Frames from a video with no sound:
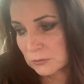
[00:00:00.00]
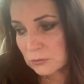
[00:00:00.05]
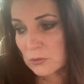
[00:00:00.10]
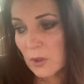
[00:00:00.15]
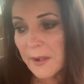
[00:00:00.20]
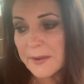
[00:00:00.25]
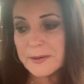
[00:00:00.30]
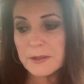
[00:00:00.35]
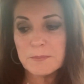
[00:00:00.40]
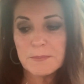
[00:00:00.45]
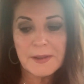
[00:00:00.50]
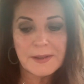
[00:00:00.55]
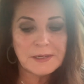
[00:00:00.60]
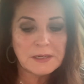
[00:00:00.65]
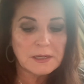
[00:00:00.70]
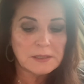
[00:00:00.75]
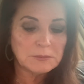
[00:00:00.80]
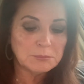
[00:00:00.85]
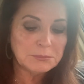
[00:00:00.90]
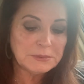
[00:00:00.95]
And it may
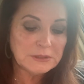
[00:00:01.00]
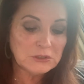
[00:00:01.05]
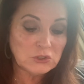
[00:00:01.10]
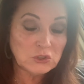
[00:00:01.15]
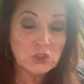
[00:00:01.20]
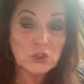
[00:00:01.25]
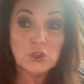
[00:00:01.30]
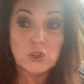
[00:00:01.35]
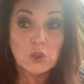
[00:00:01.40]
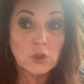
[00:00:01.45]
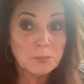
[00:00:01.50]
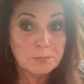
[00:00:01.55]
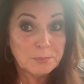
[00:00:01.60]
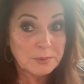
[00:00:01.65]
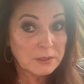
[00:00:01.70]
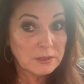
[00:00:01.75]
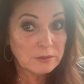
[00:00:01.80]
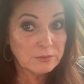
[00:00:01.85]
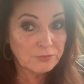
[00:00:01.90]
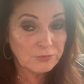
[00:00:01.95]
not be to your
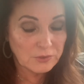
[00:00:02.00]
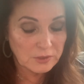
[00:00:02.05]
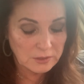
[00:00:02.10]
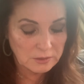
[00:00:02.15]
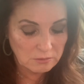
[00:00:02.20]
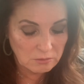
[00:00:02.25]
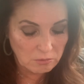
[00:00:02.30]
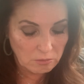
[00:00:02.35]
benefit